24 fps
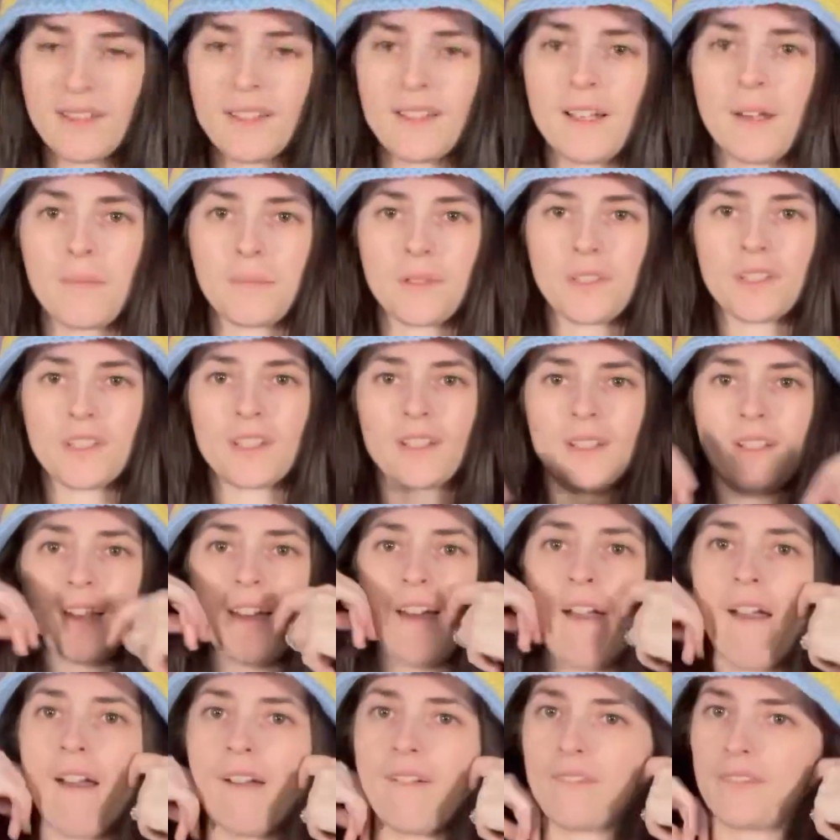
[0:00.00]
I'm just gonna
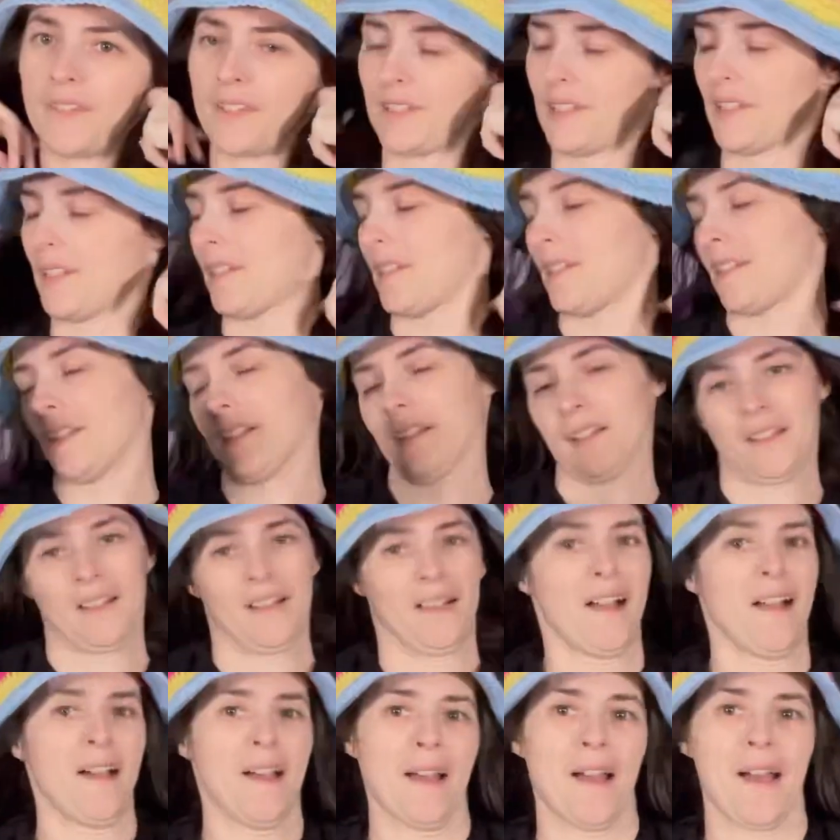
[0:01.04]
have this
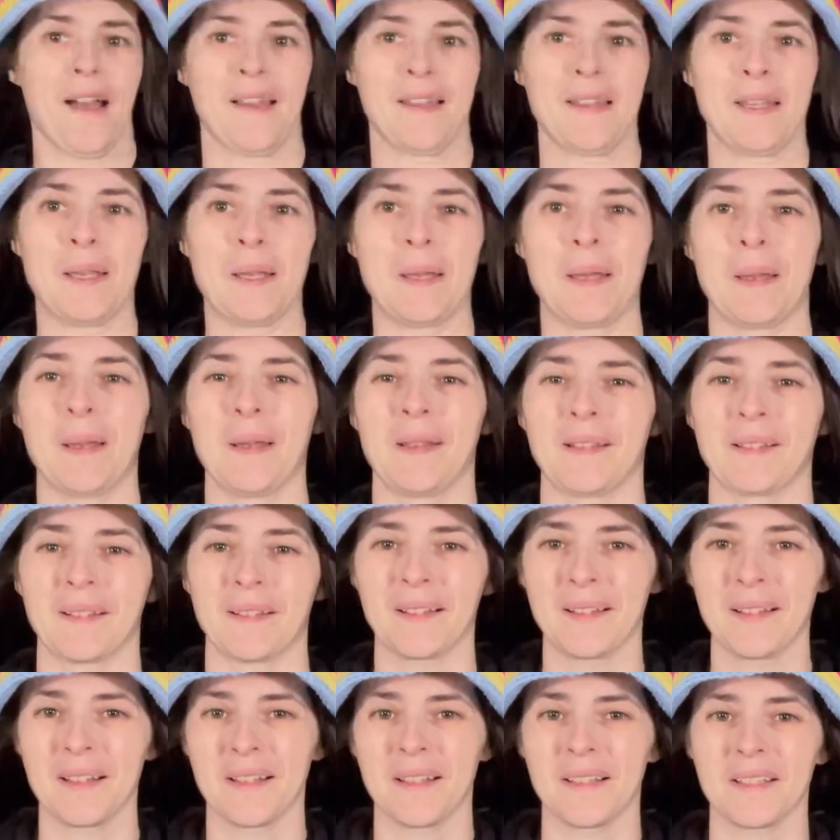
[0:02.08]
here.
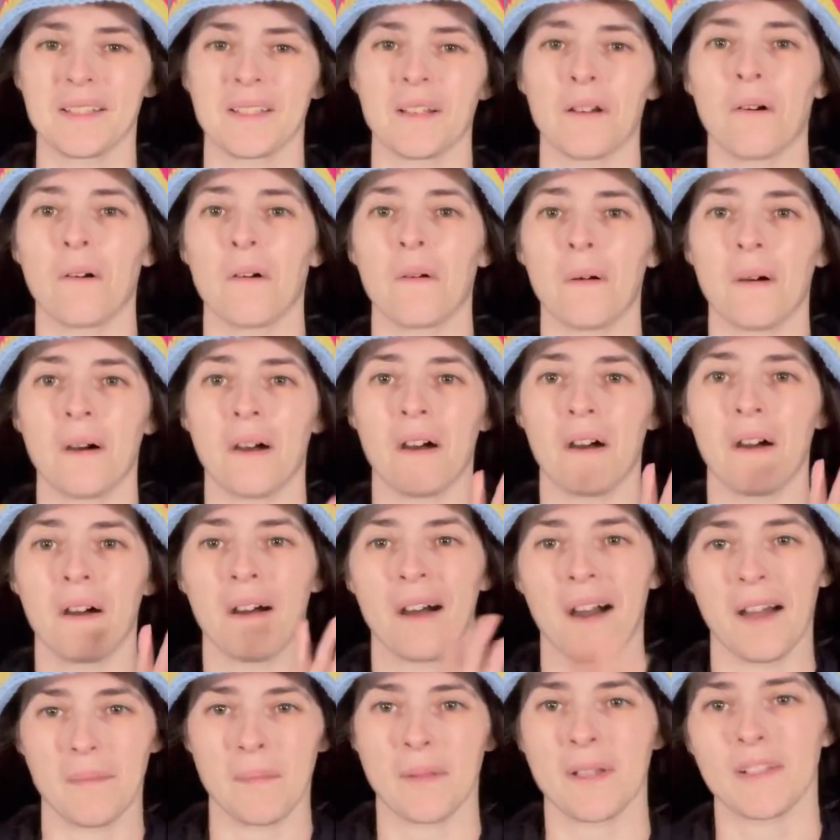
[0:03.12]
So
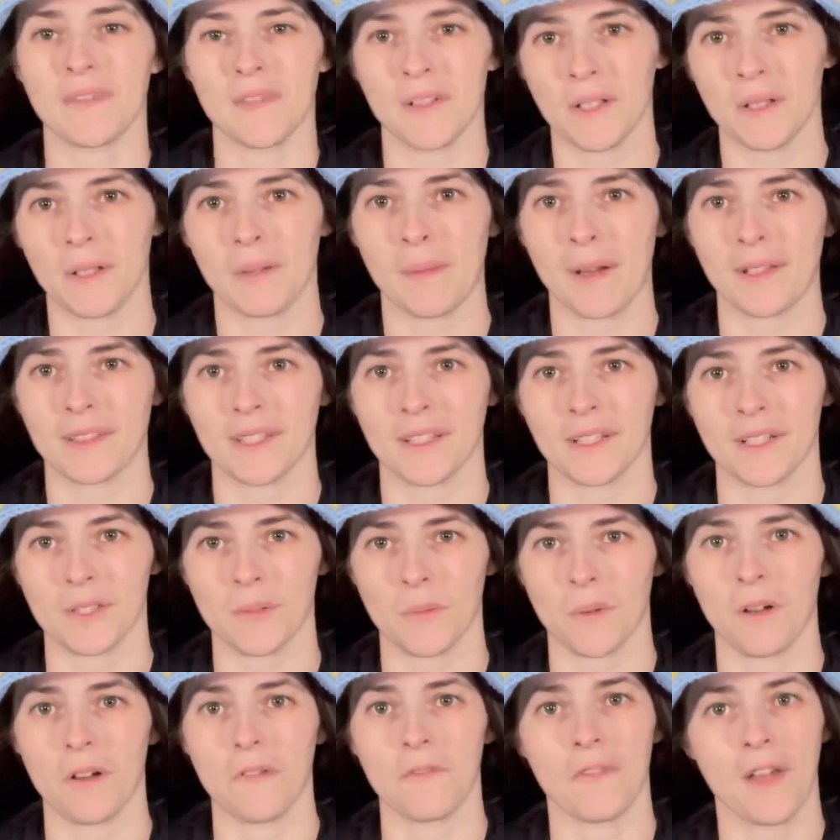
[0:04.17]
I made a video about that as
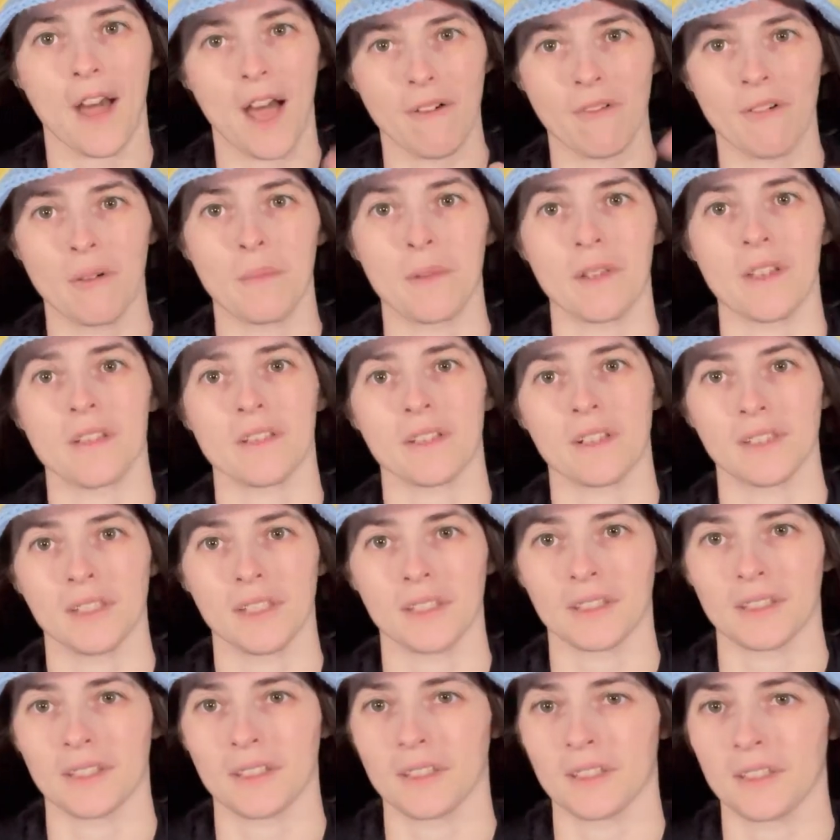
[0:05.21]
well. That will be in the
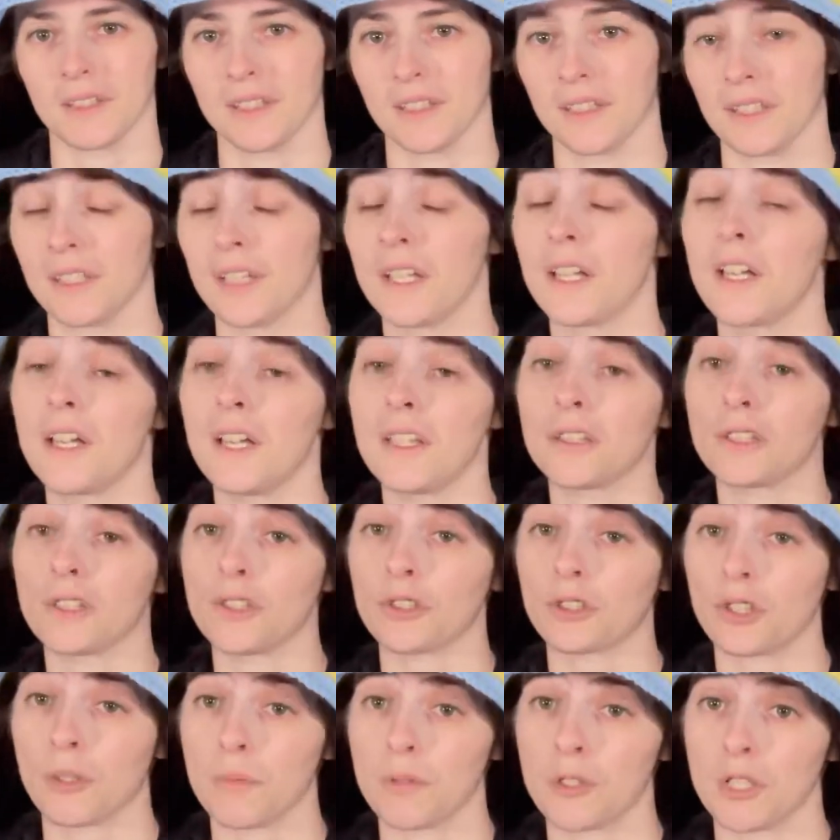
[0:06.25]
link in the
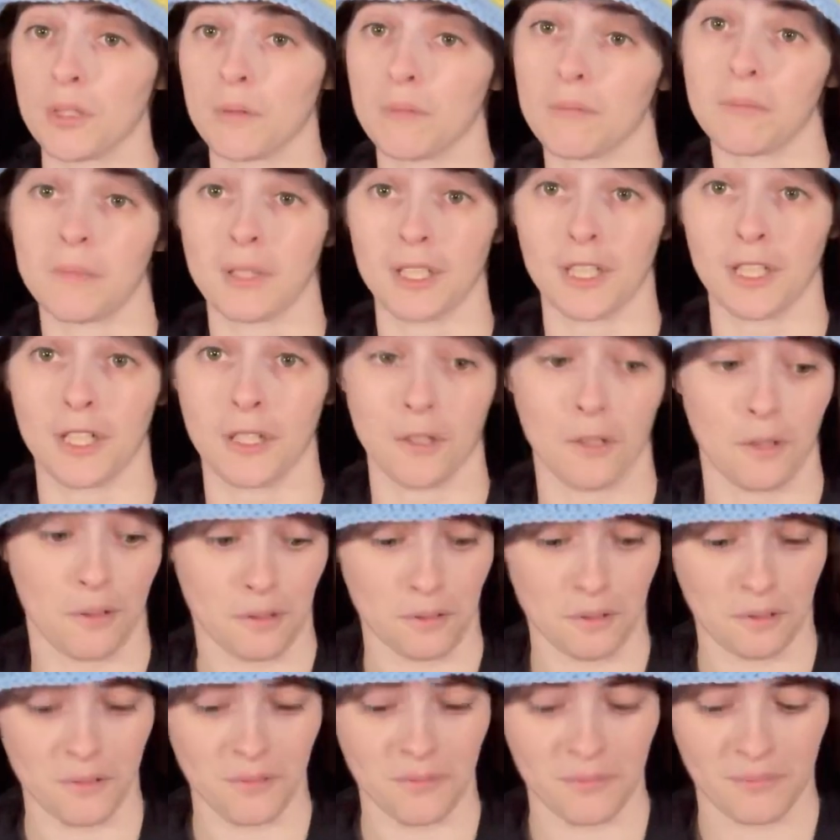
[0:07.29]
description
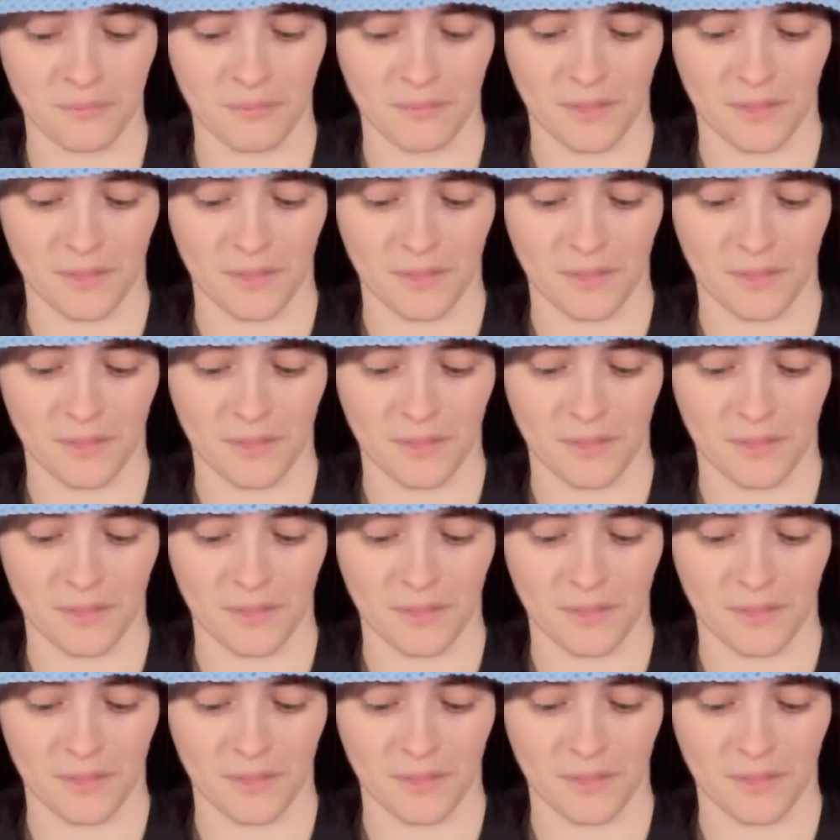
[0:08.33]
below.